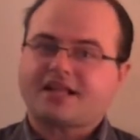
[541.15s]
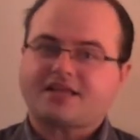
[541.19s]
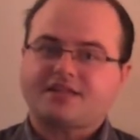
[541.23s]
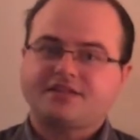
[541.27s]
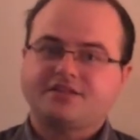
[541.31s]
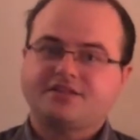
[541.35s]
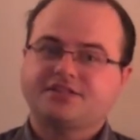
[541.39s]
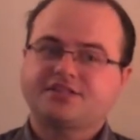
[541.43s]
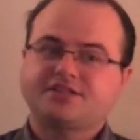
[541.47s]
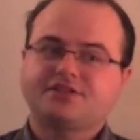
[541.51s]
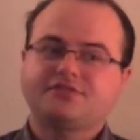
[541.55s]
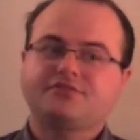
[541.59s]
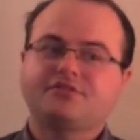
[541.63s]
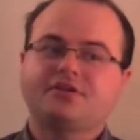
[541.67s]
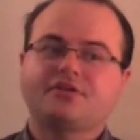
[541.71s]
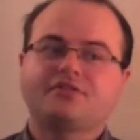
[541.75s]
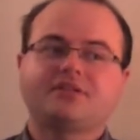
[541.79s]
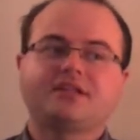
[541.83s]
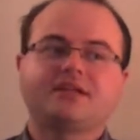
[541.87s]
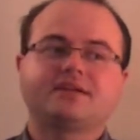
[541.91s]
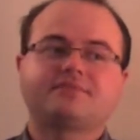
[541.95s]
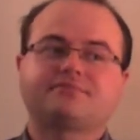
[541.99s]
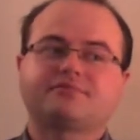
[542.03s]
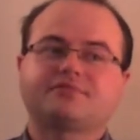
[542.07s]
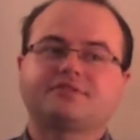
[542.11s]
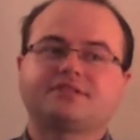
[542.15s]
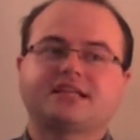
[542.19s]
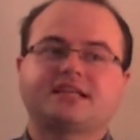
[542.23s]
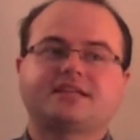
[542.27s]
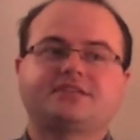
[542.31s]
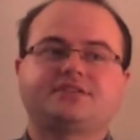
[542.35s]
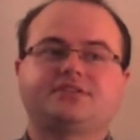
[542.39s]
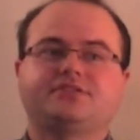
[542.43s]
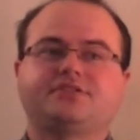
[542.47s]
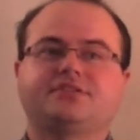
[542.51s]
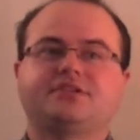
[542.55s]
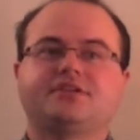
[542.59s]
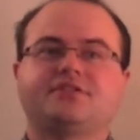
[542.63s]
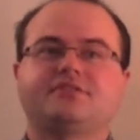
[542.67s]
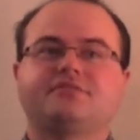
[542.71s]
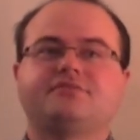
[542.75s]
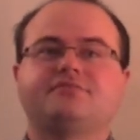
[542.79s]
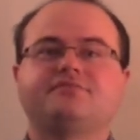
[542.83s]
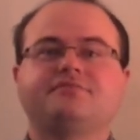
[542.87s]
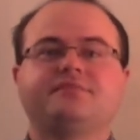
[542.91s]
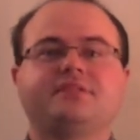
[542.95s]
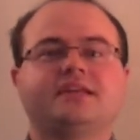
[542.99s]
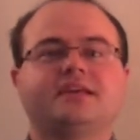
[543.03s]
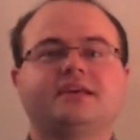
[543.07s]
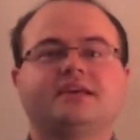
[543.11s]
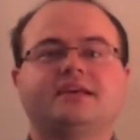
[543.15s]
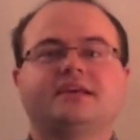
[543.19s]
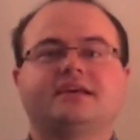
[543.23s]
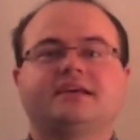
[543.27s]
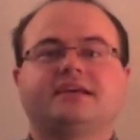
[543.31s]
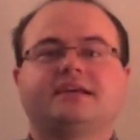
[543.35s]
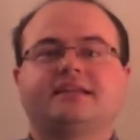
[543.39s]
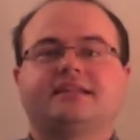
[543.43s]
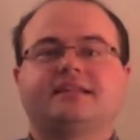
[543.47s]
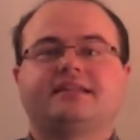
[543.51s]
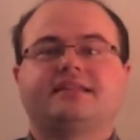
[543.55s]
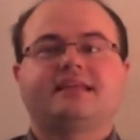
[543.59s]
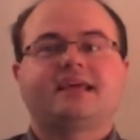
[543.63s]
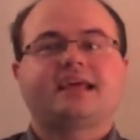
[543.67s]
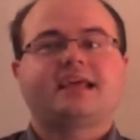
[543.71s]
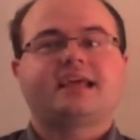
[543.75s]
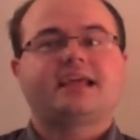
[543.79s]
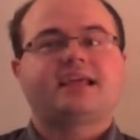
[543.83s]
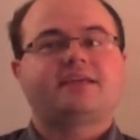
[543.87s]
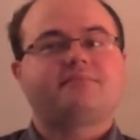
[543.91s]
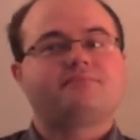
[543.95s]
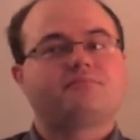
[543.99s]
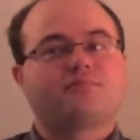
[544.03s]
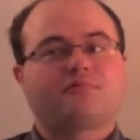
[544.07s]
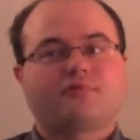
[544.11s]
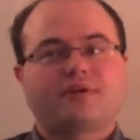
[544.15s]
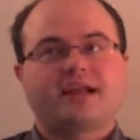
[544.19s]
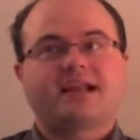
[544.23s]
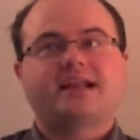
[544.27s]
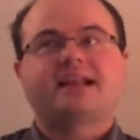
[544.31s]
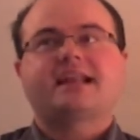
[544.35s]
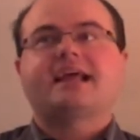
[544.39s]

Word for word: The pseudo-liberals, as you know, they bring